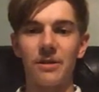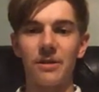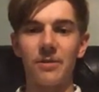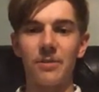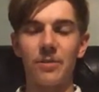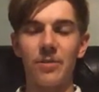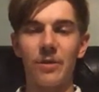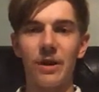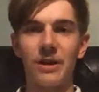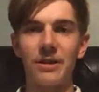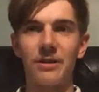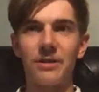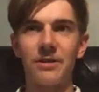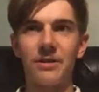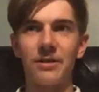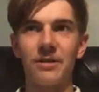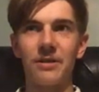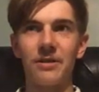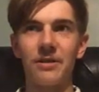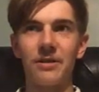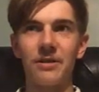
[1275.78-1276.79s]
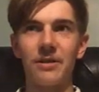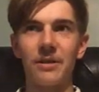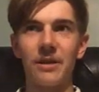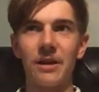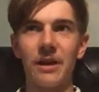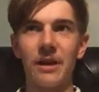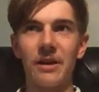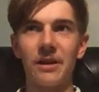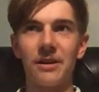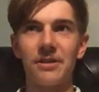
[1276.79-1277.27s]
Biden
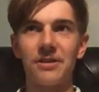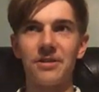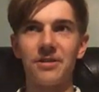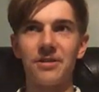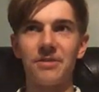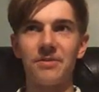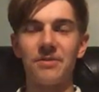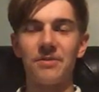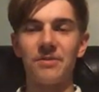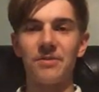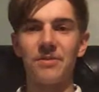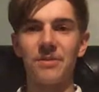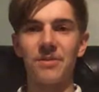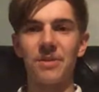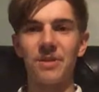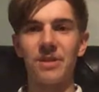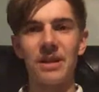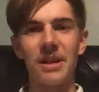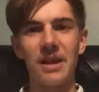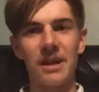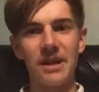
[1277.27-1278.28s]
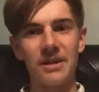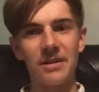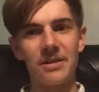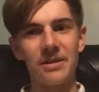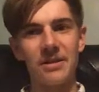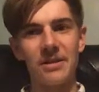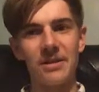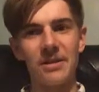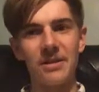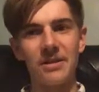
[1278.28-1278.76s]
has said
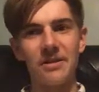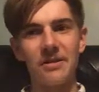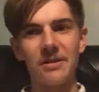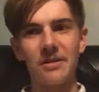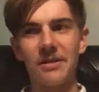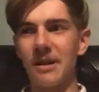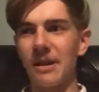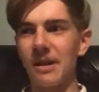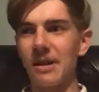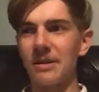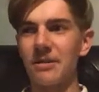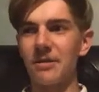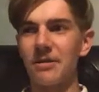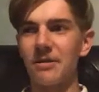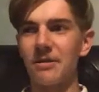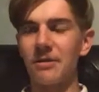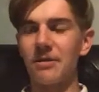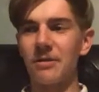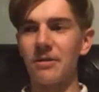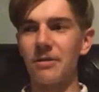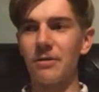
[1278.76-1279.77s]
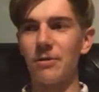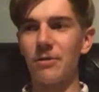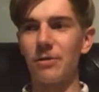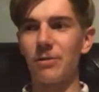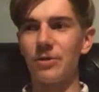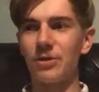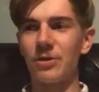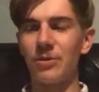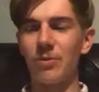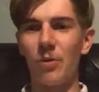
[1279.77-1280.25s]
that
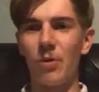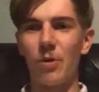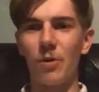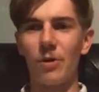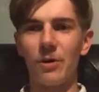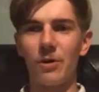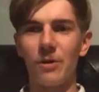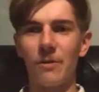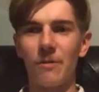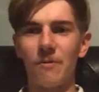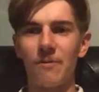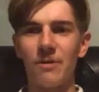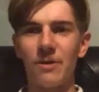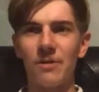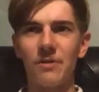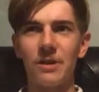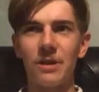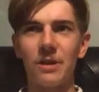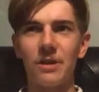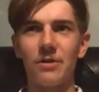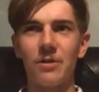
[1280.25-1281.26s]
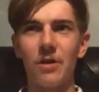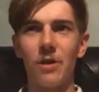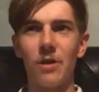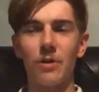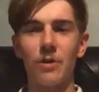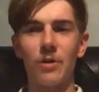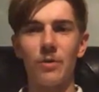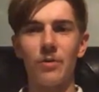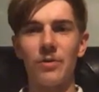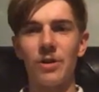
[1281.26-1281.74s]
he'll support a
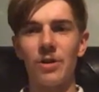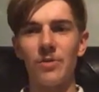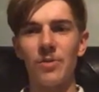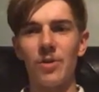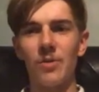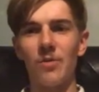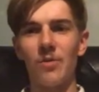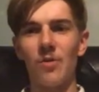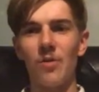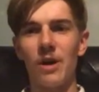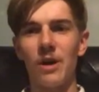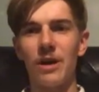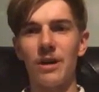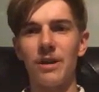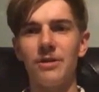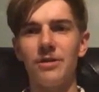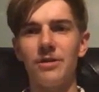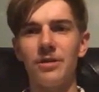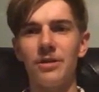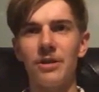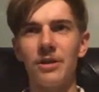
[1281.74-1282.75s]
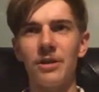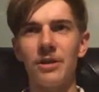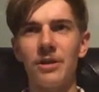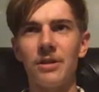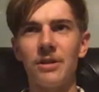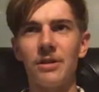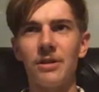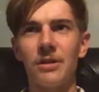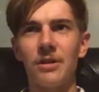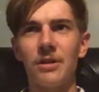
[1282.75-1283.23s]
$15 minimum wage,
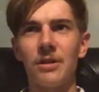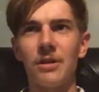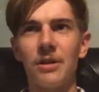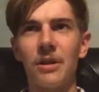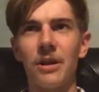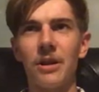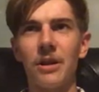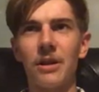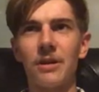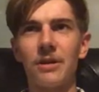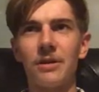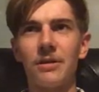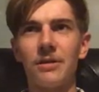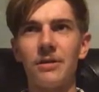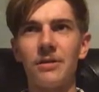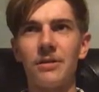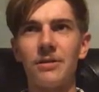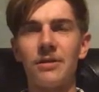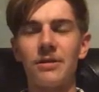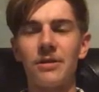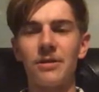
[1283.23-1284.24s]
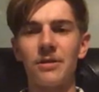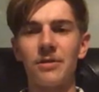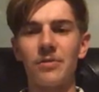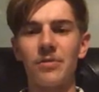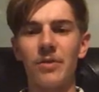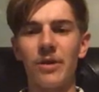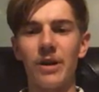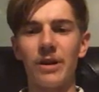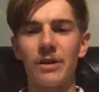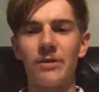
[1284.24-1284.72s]
and
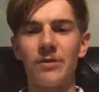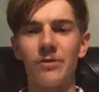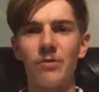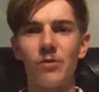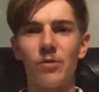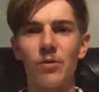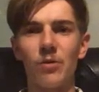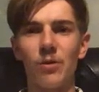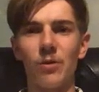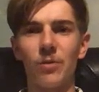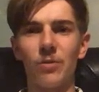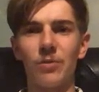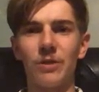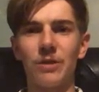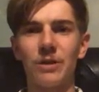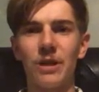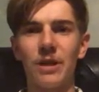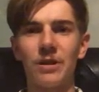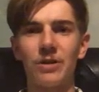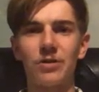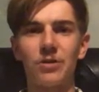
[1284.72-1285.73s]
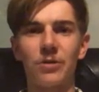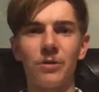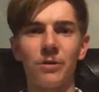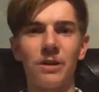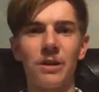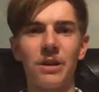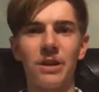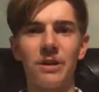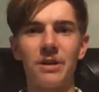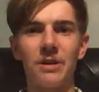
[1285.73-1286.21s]
Biden will
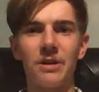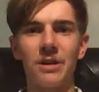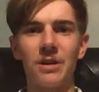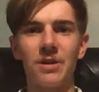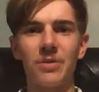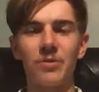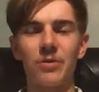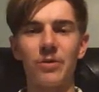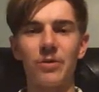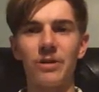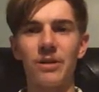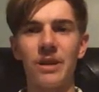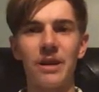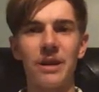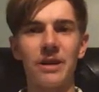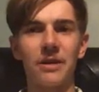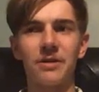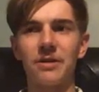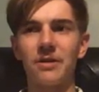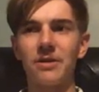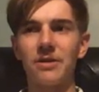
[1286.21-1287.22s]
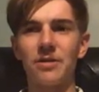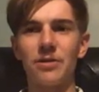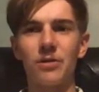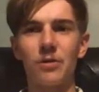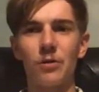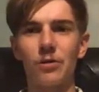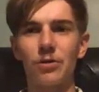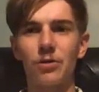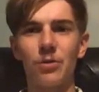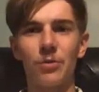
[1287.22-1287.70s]
potentially protect
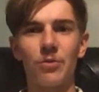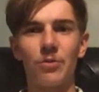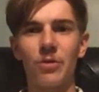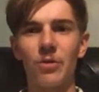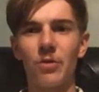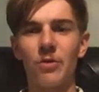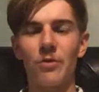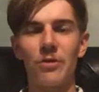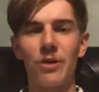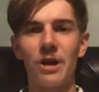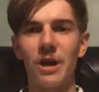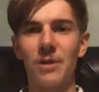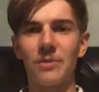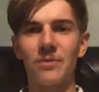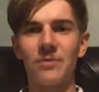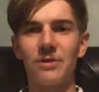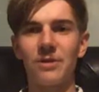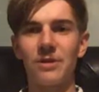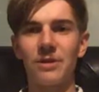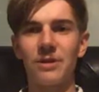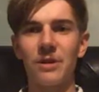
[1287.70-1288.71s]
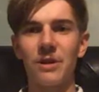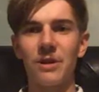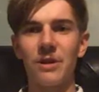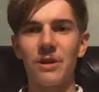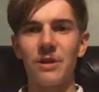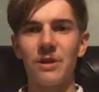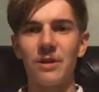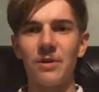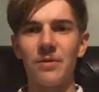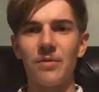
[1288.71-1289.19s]
social programs
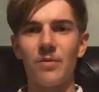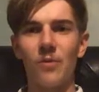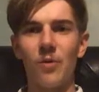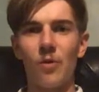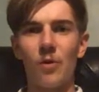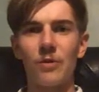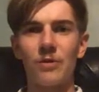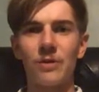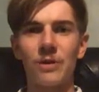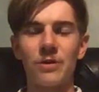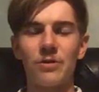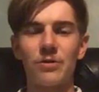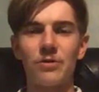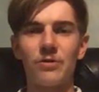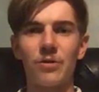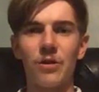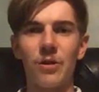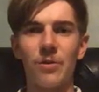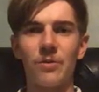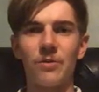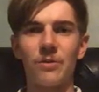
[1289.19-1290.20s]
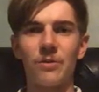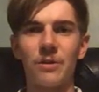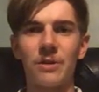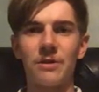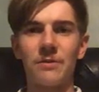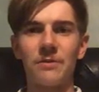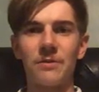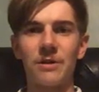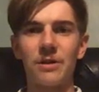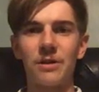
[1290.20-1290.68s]
more than Trump
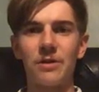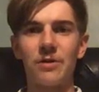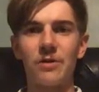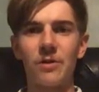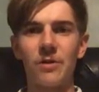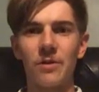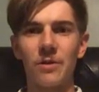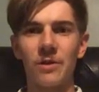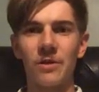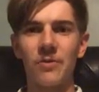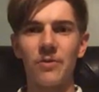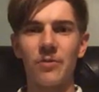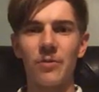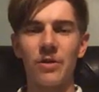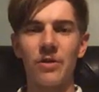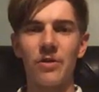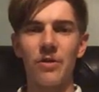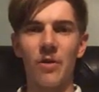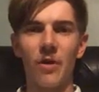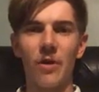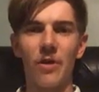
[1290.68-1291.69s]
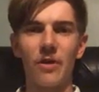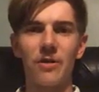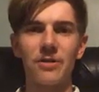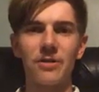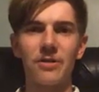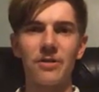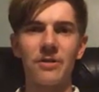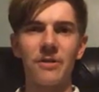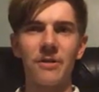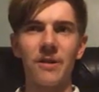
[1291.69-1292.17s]
in certain
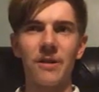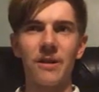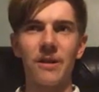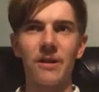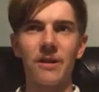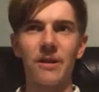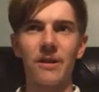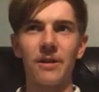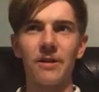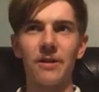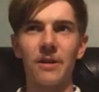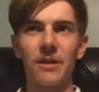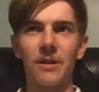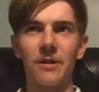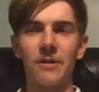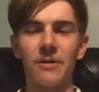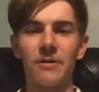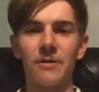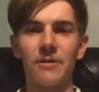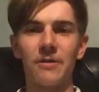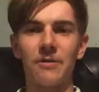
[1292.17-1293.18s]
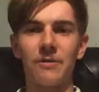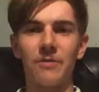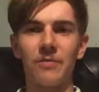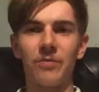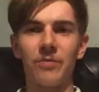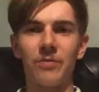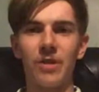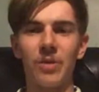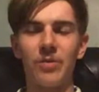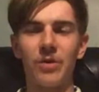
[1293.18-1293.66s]
regards, and
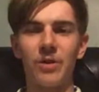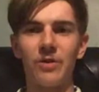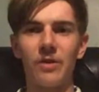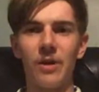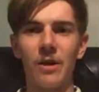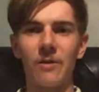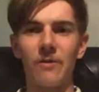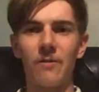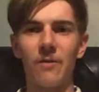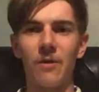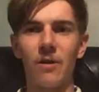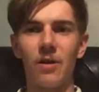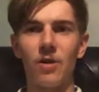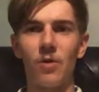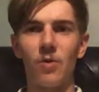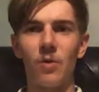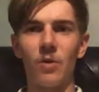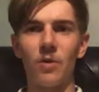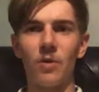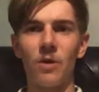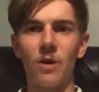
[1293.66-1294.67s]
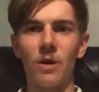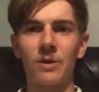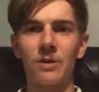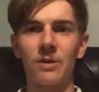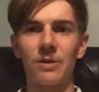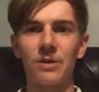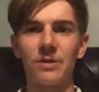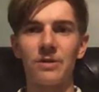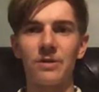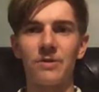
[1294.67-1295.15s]
maybe not follow along
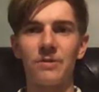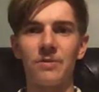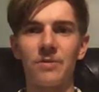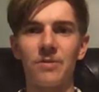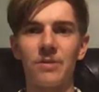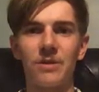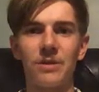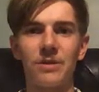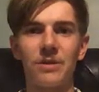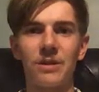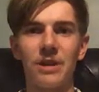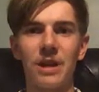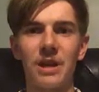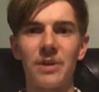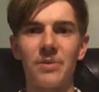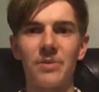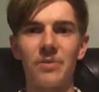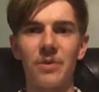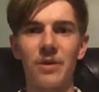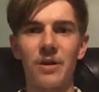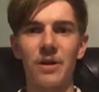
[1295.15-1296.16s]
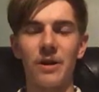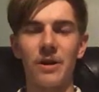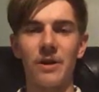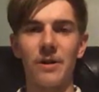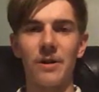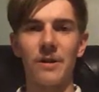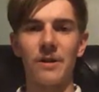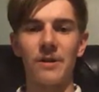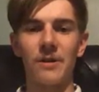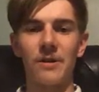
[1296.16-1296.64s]
the same
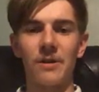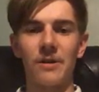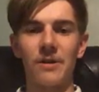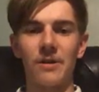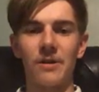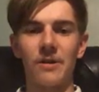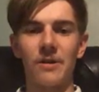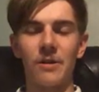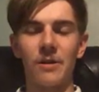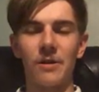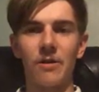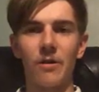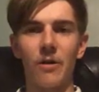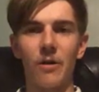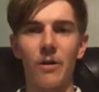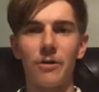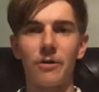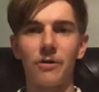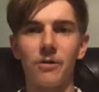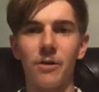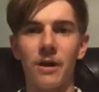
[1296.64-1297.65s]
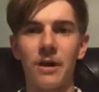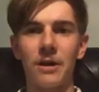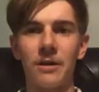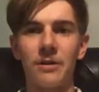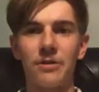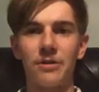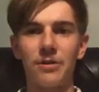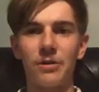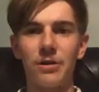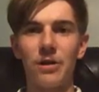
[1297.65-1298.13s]

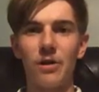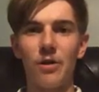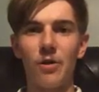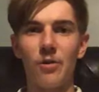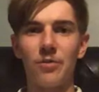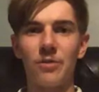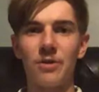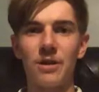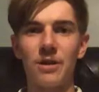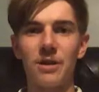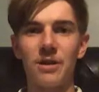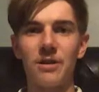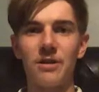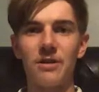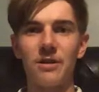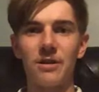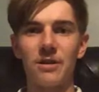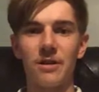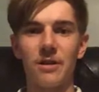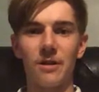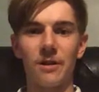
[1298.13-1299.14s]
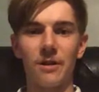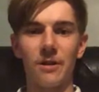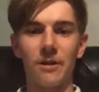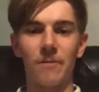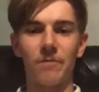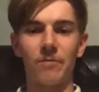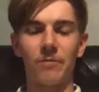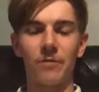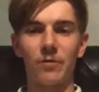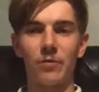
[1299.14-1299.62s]
hardline GOP
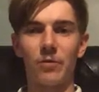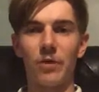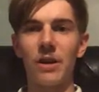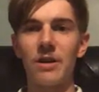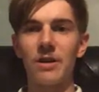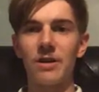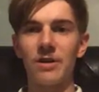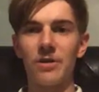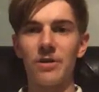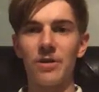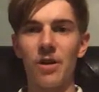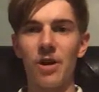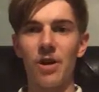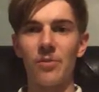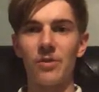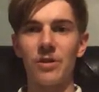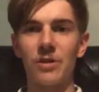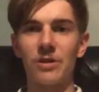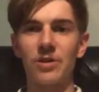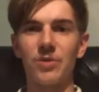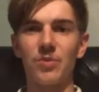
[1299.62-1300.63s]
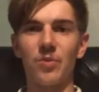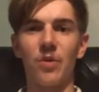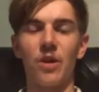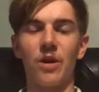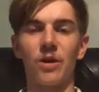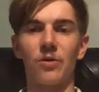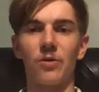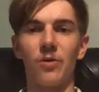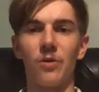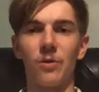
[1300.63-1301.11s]
Reaganomics
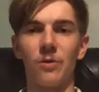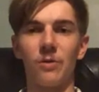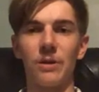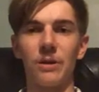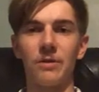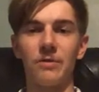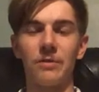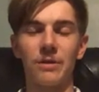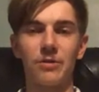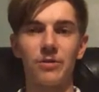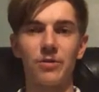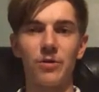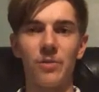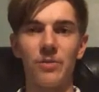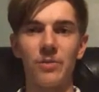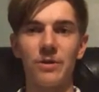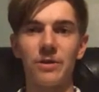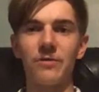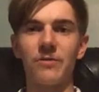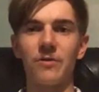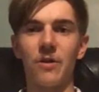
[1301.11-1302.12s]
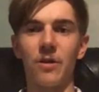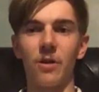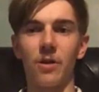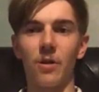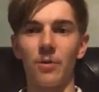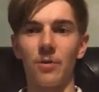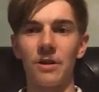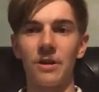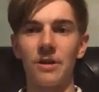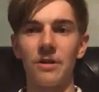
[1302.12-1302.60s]
model that Trump has
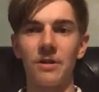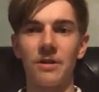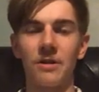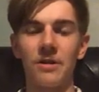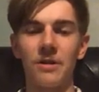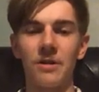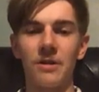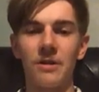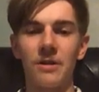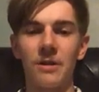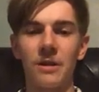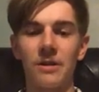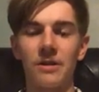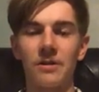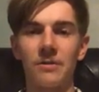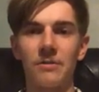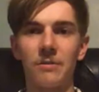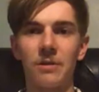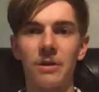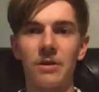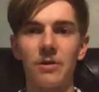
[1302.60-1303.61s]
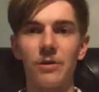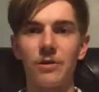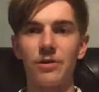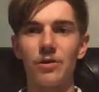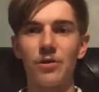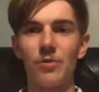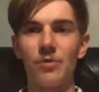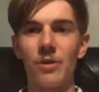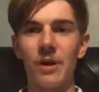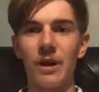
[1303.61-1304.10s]
followed in, and
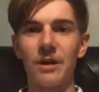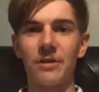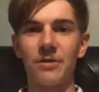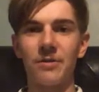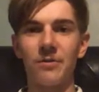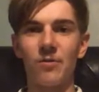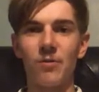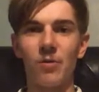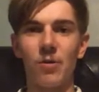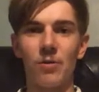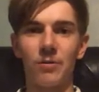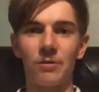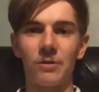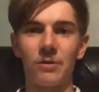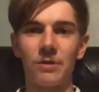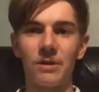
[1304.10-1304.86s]
also Biden won't